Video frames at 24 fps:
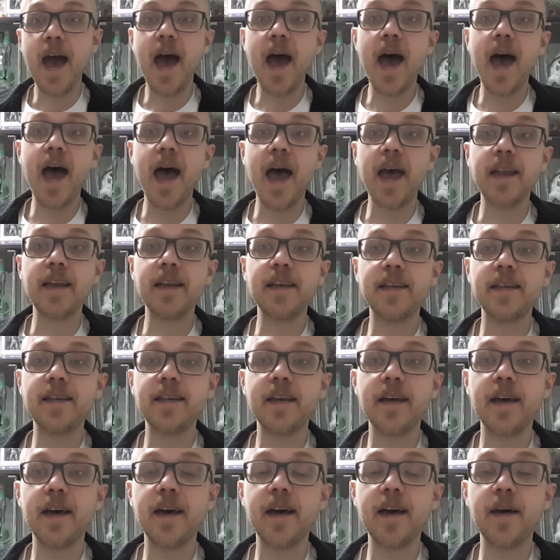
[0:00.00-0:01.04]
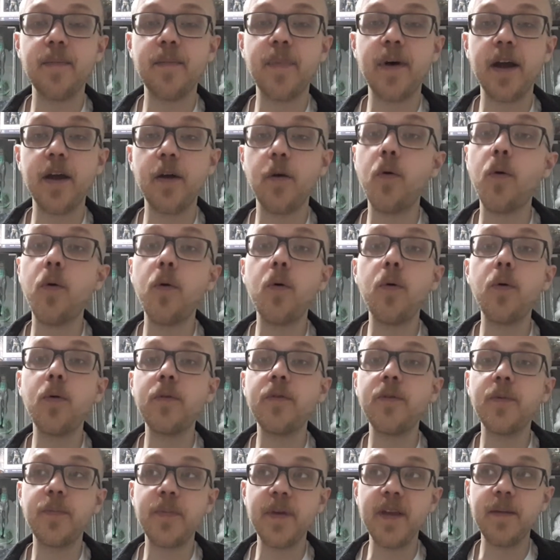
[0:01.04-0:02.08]
and by all
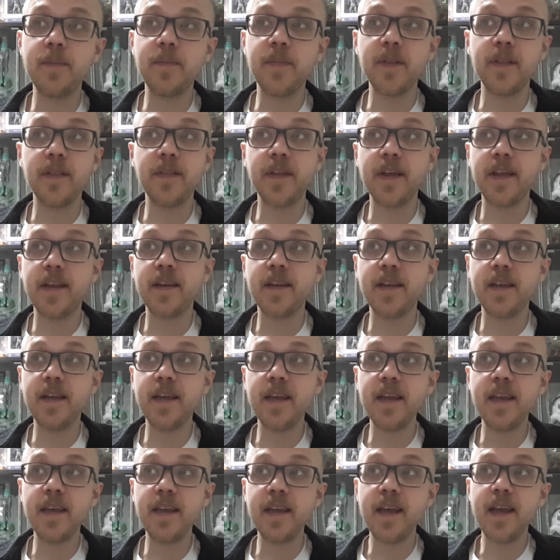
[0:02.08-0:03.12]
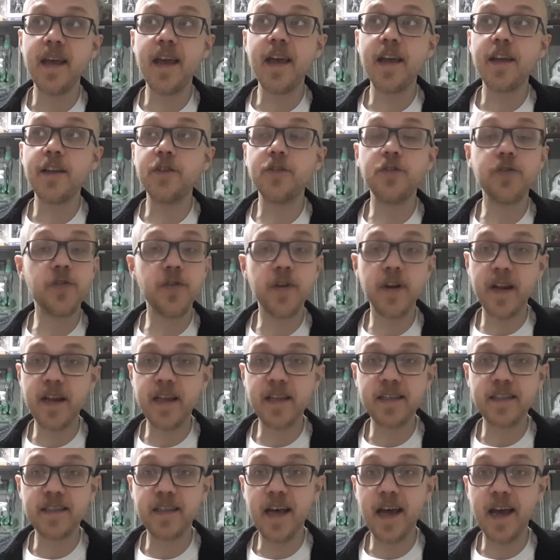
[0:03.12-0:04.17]
the people that he, during
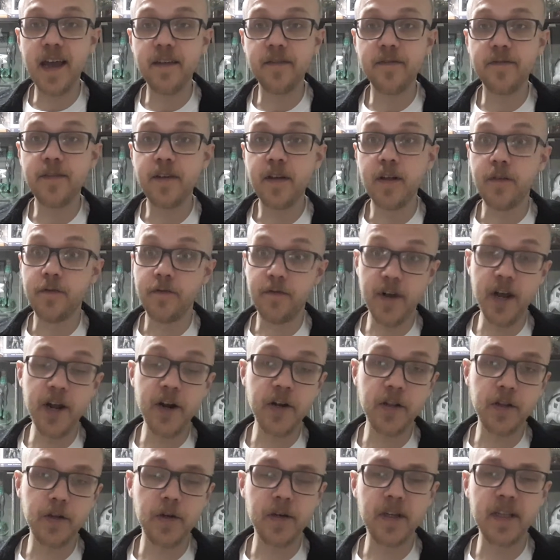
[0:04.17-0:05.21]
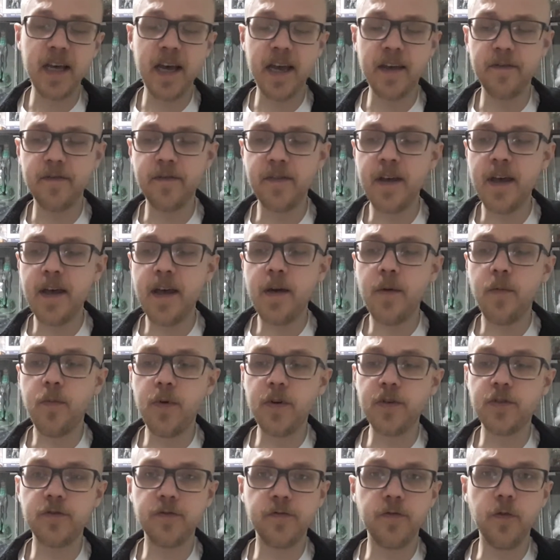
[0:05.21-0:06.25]
his life, very long life,
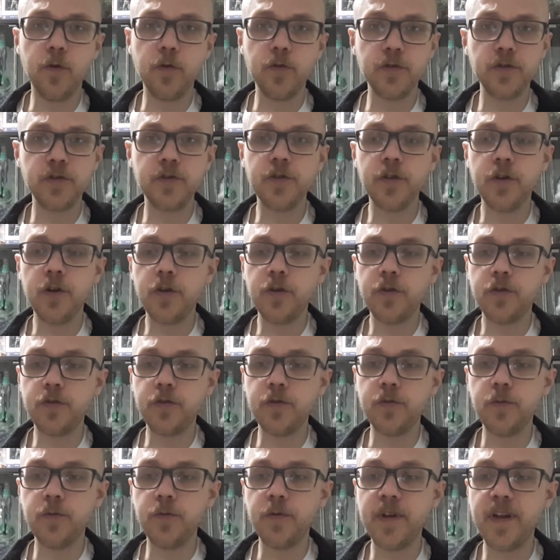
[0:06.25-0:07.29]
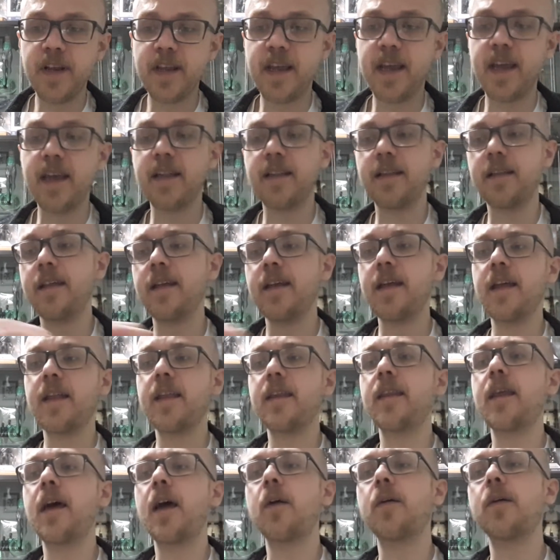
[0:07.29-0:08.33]
was forced to kill.
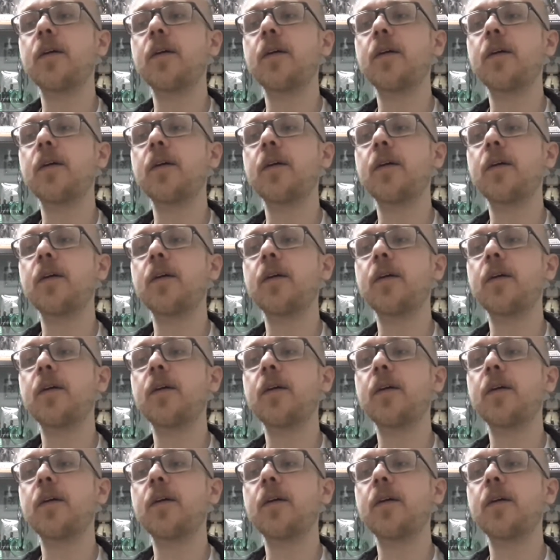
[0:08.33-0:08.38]
Now,